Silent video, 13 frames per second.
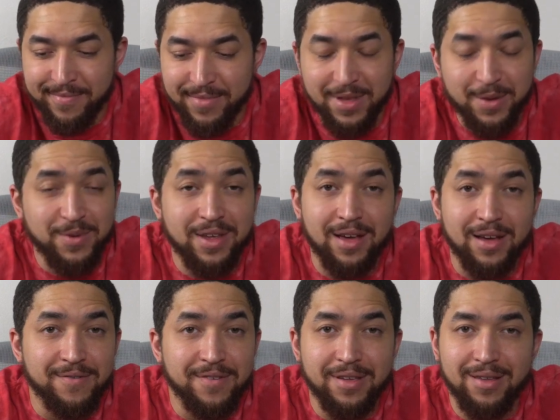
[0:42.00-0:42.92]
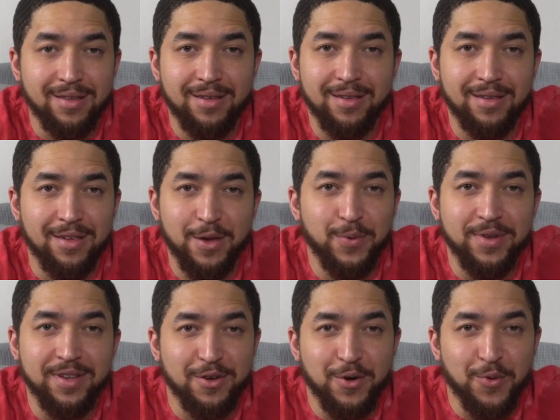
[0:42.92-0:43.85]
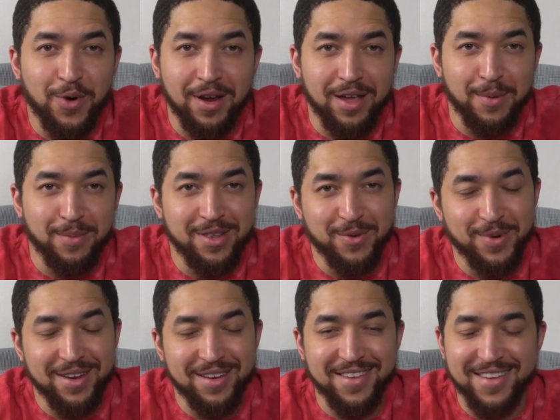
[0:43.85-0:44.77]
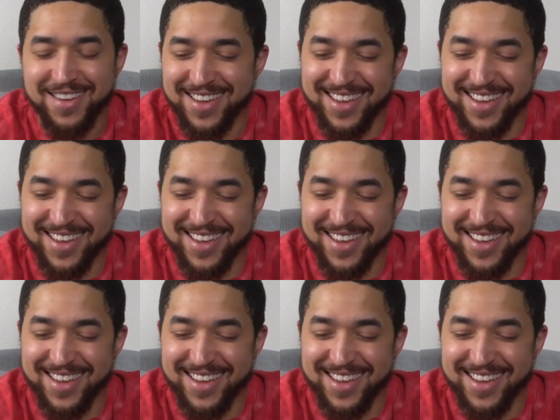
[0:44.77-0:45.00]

it was obvious it wasn't gonna work out between us.